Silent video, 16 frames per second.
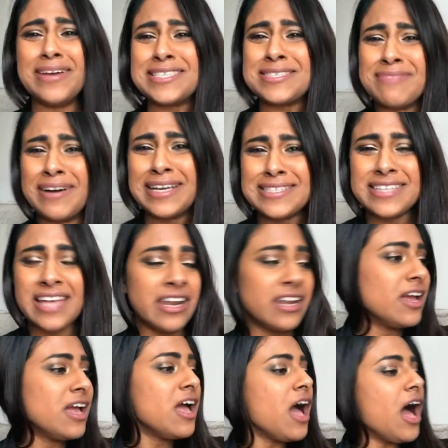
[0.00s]
miss my son.
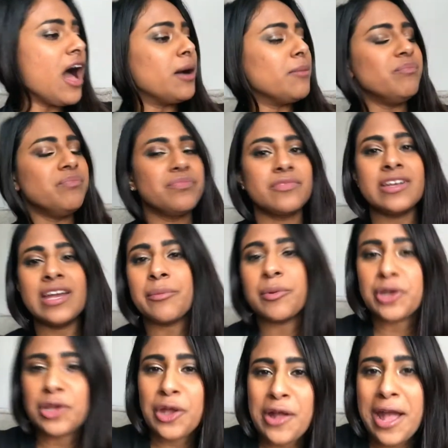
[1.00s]
Um, yeah, I'm
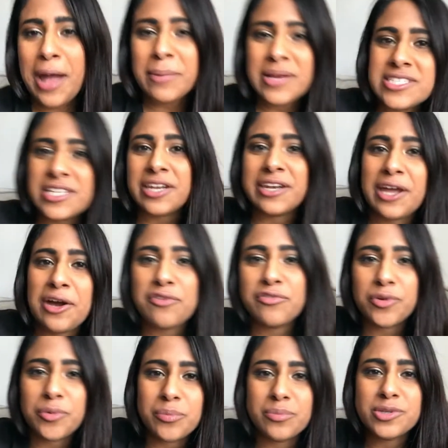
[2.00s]
gonna go and get my son now
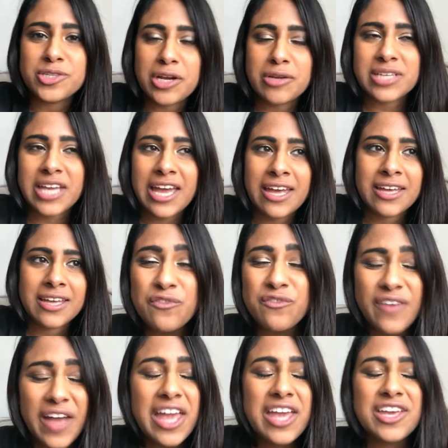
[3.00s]
from childcare.
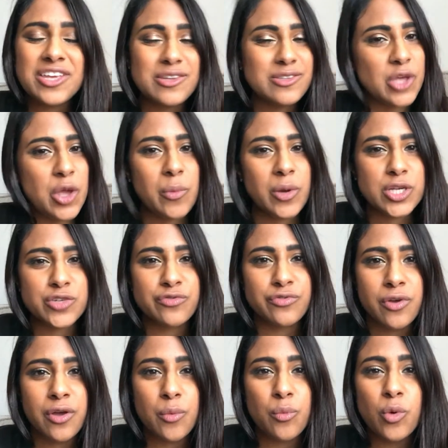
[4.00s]
Thank you so much
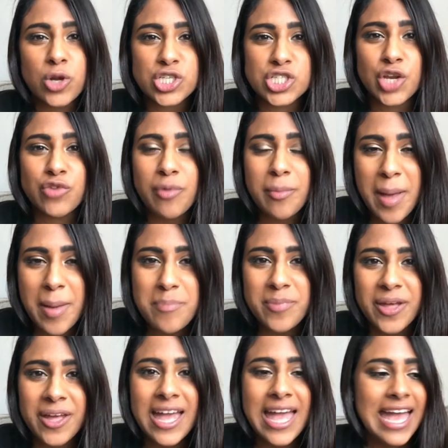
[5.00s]
for watching.
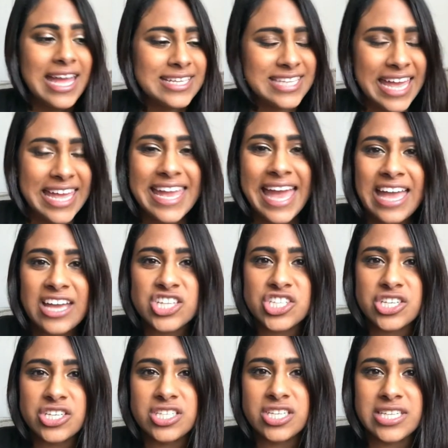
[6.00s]
Remember, take
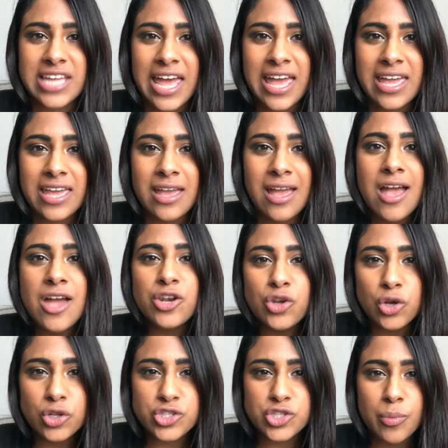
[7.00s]
action today,
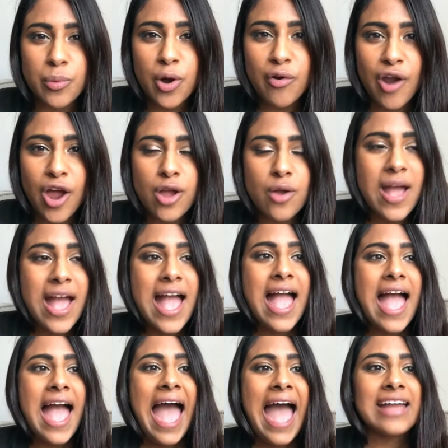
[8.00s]
not tomorrow.
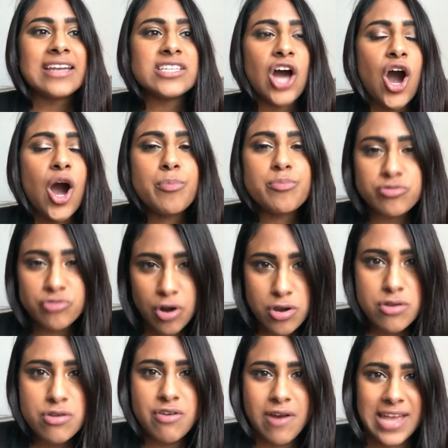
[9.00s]
And our
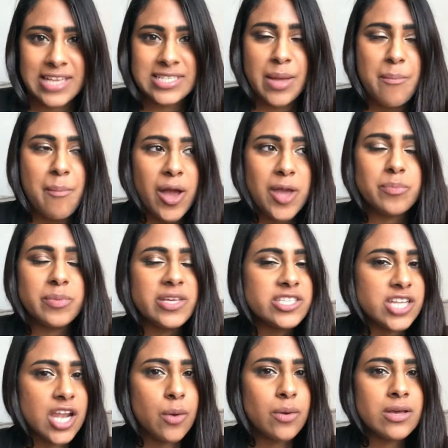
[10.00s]
progress might be
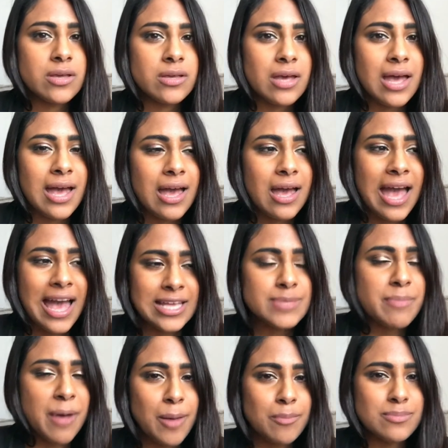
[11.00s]
slower as
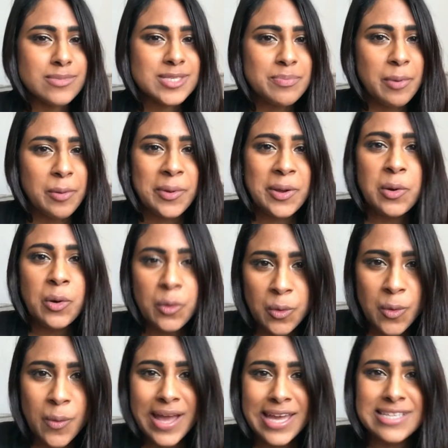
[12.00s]
mums, but we will
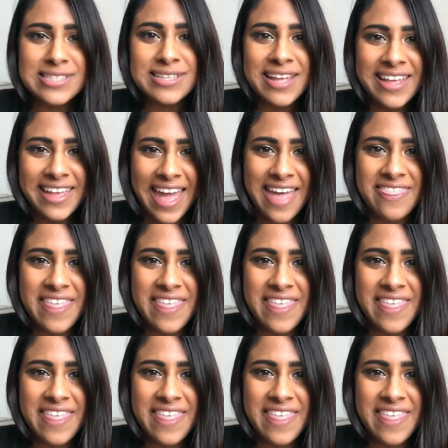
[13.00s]
always get